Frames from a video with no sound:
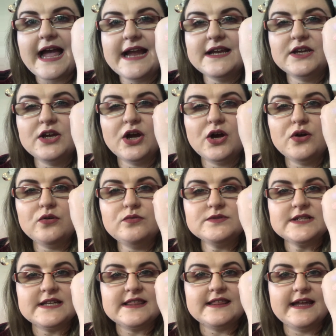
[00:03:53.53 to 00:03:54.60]
and
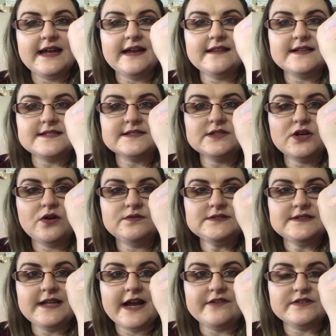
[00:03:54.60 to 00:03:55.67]
gold. I think there's gold
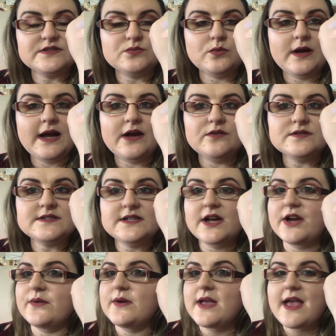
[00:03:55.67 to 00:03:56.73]
in there as well,
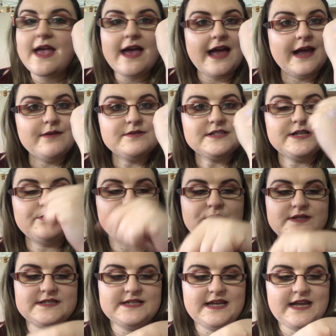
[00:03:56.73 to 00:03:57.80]
so absolutely
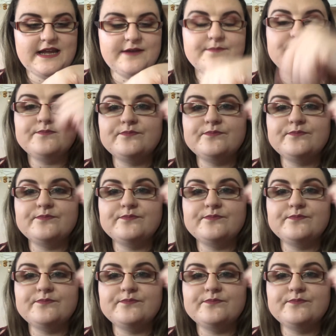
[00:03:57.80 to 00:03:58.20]
pretty.